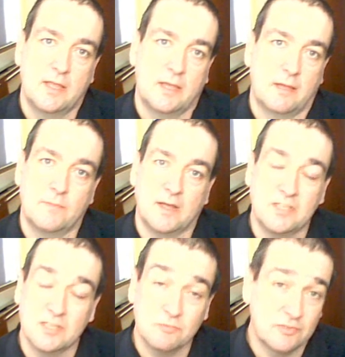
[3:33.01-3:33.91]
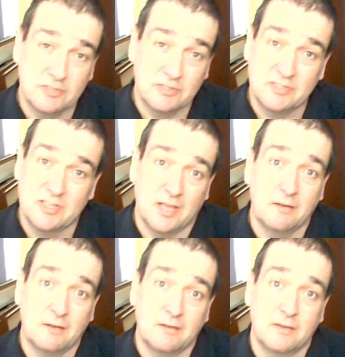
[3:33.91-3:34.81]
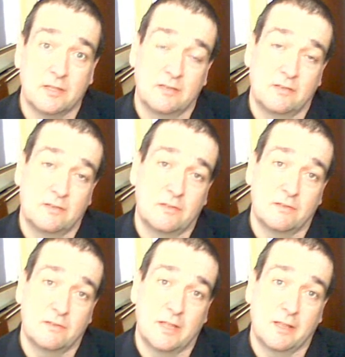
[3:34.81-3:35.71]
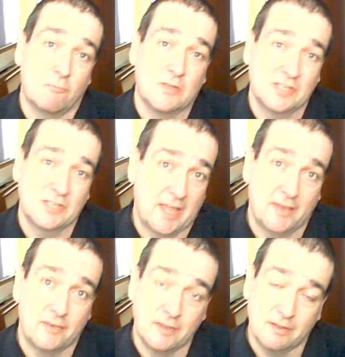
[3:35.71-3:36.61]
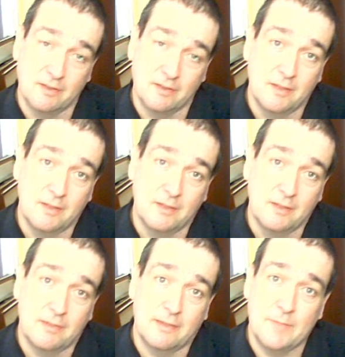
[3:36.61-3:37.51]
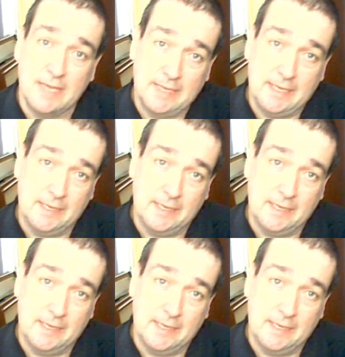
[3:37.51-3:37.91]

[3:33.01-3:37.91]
Um, I just want you to know that, that, once again that there are many